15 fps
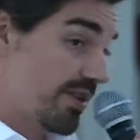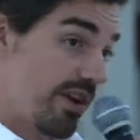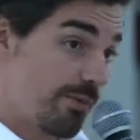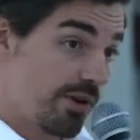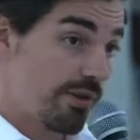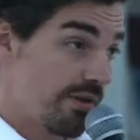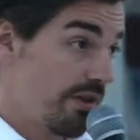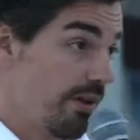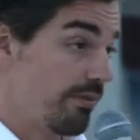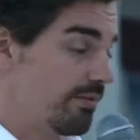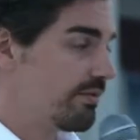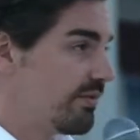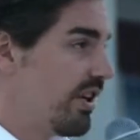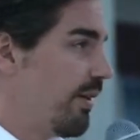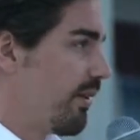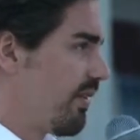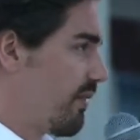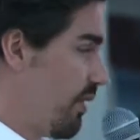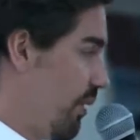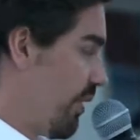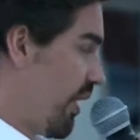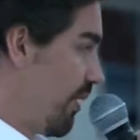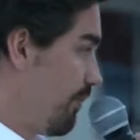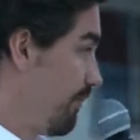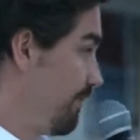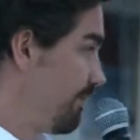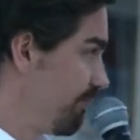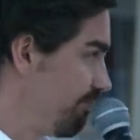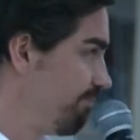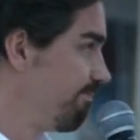I'm going there. Like, okay,
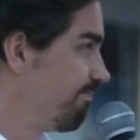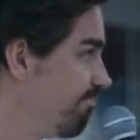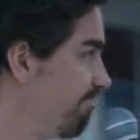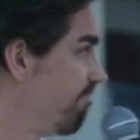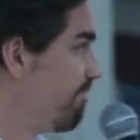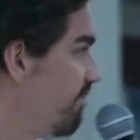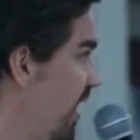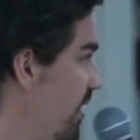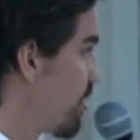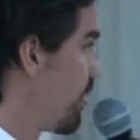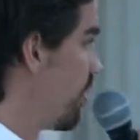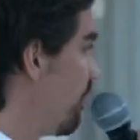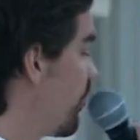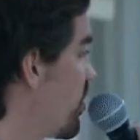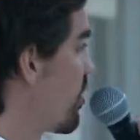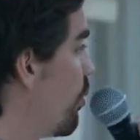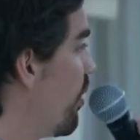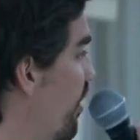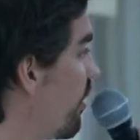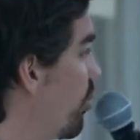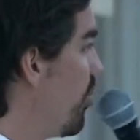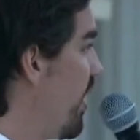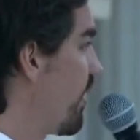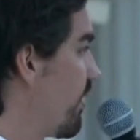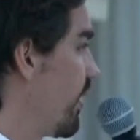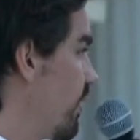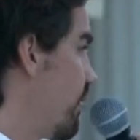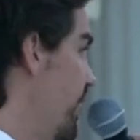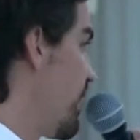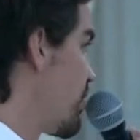that's good. So when are you back? Like
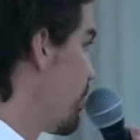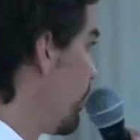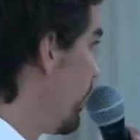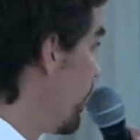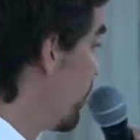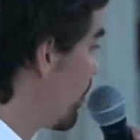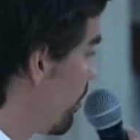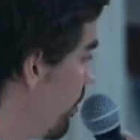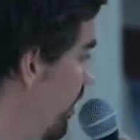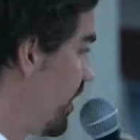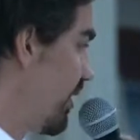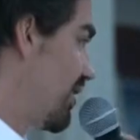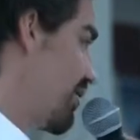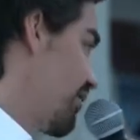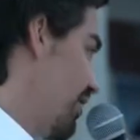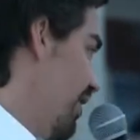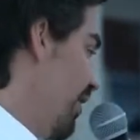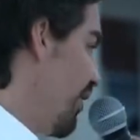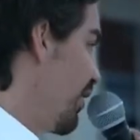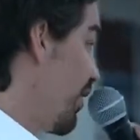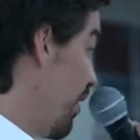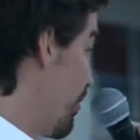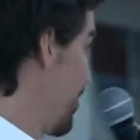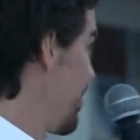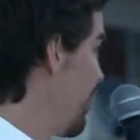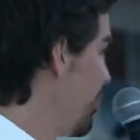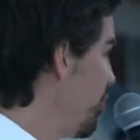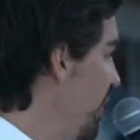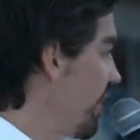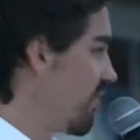next week, 2 weeks? Are you
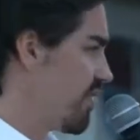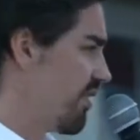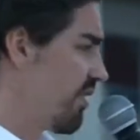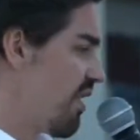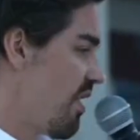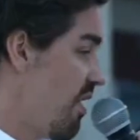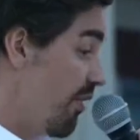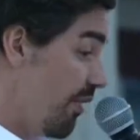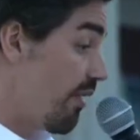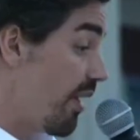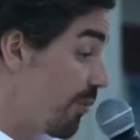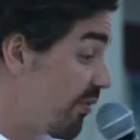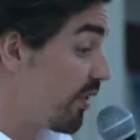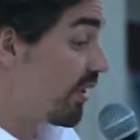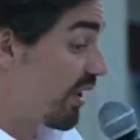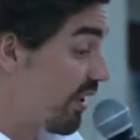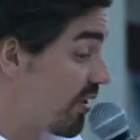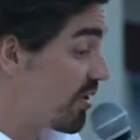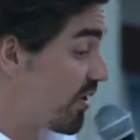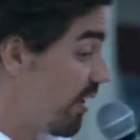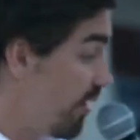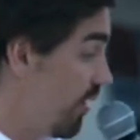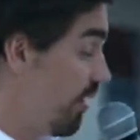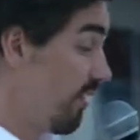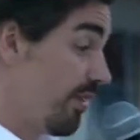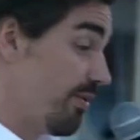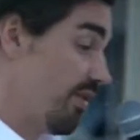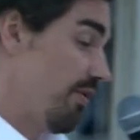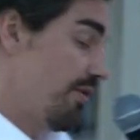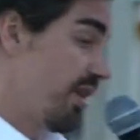coming back? He's like, no, I'm really going to study there. I'm
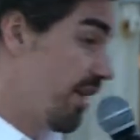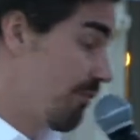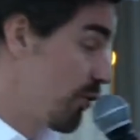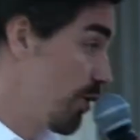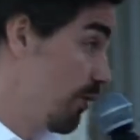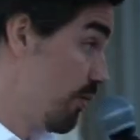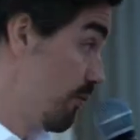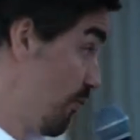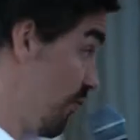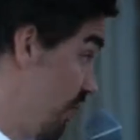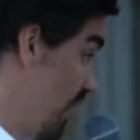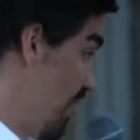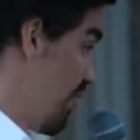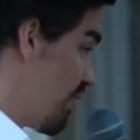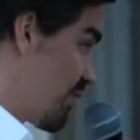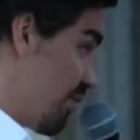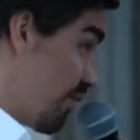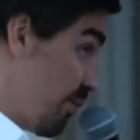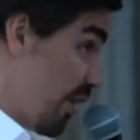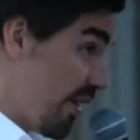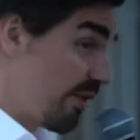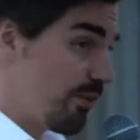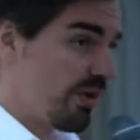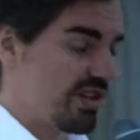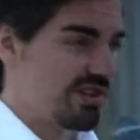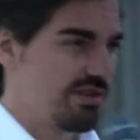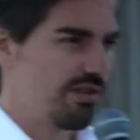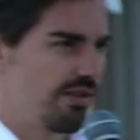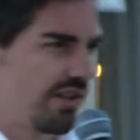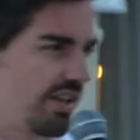like, okay, cool. So Martin went
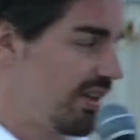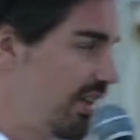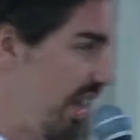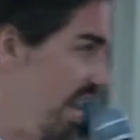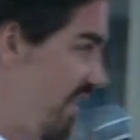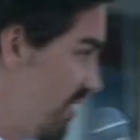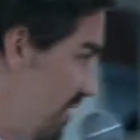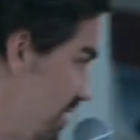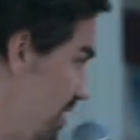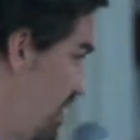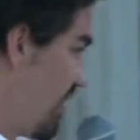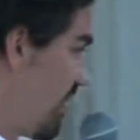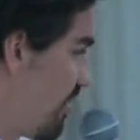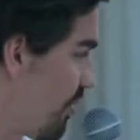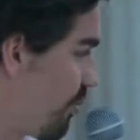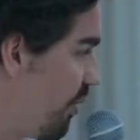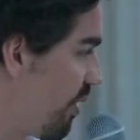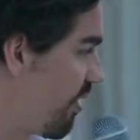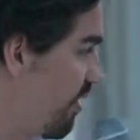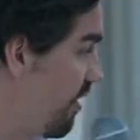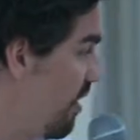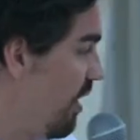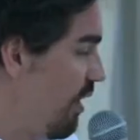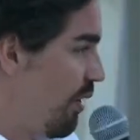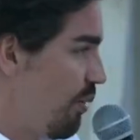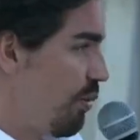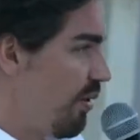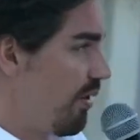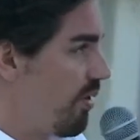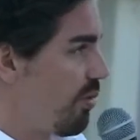to Kansas with
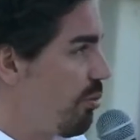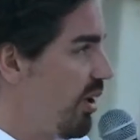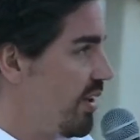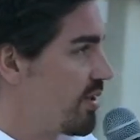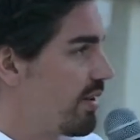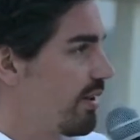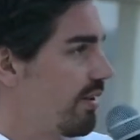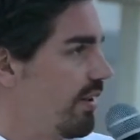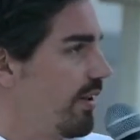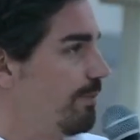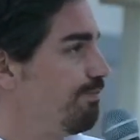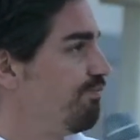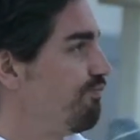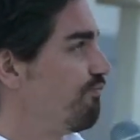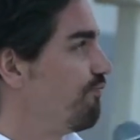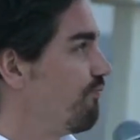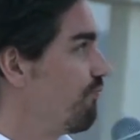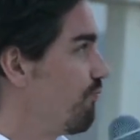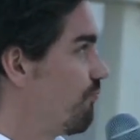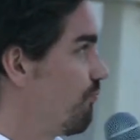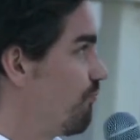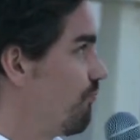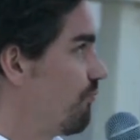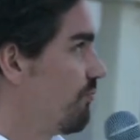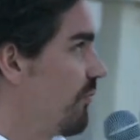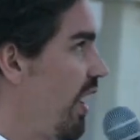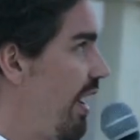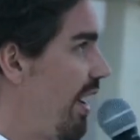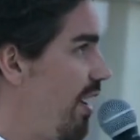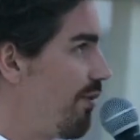basically
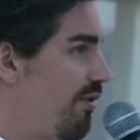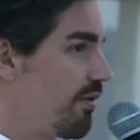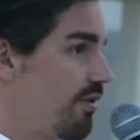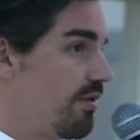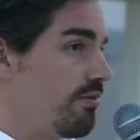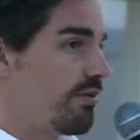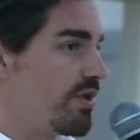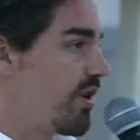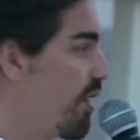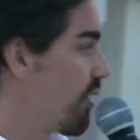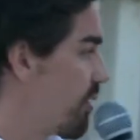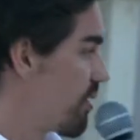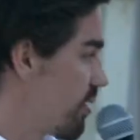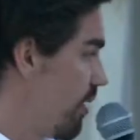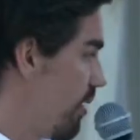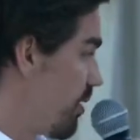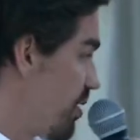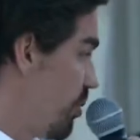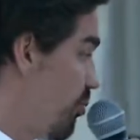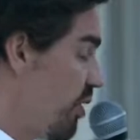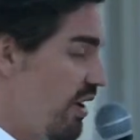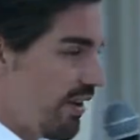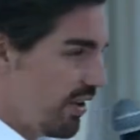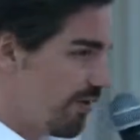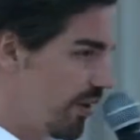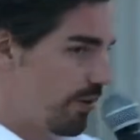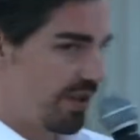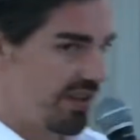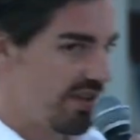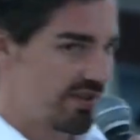half a soccer scholarship, even
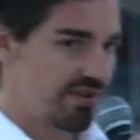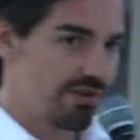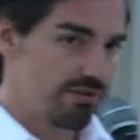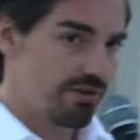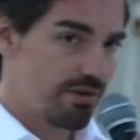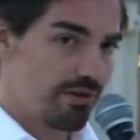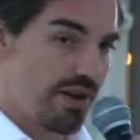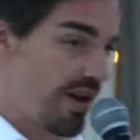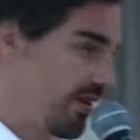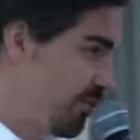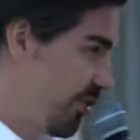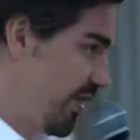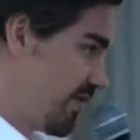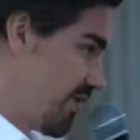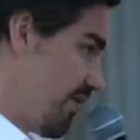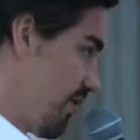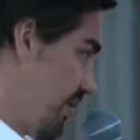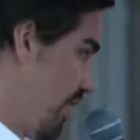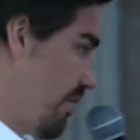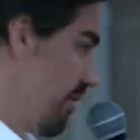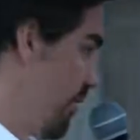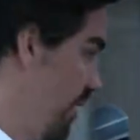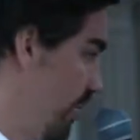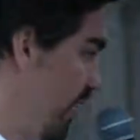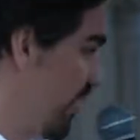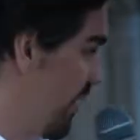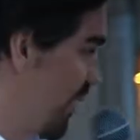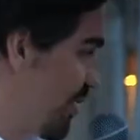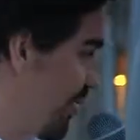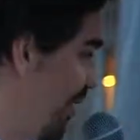though he doesn't know how to play soccer. I don't know how he got
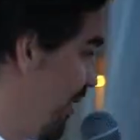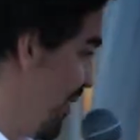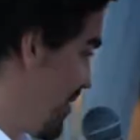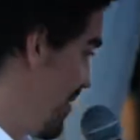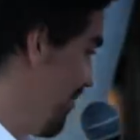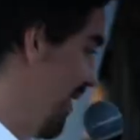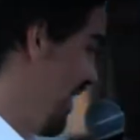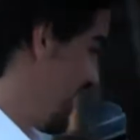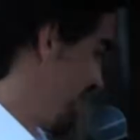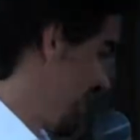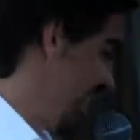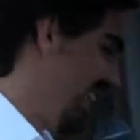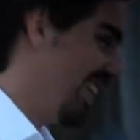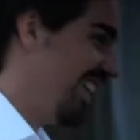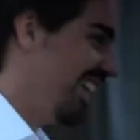that scholarship actually.